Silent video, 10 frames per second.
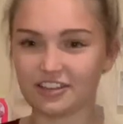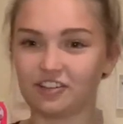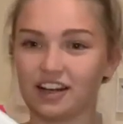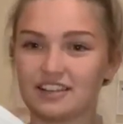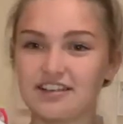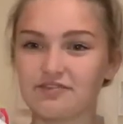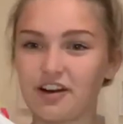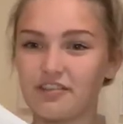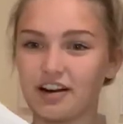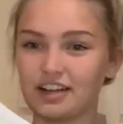nice, and it's
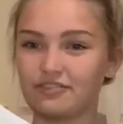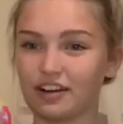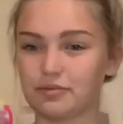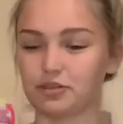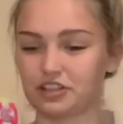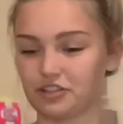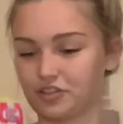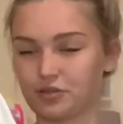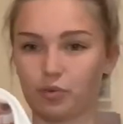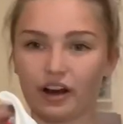very rare to find a bodysuit
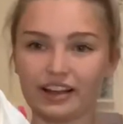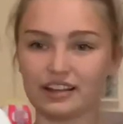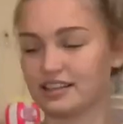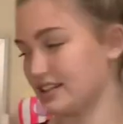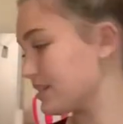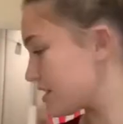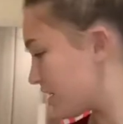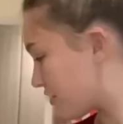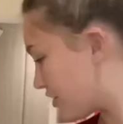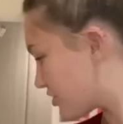that's white and isn't
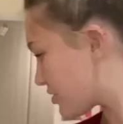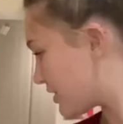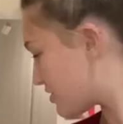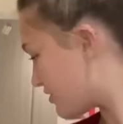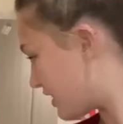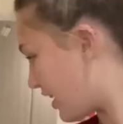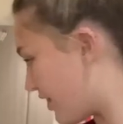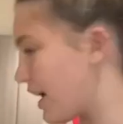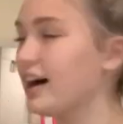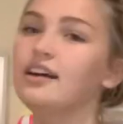see-through, so I do really like
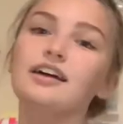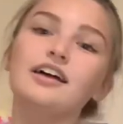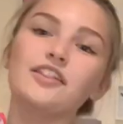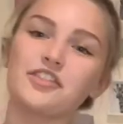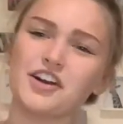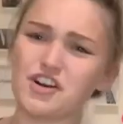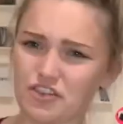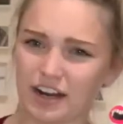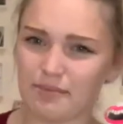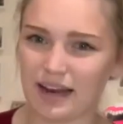that. Thing I'd
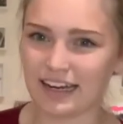recommend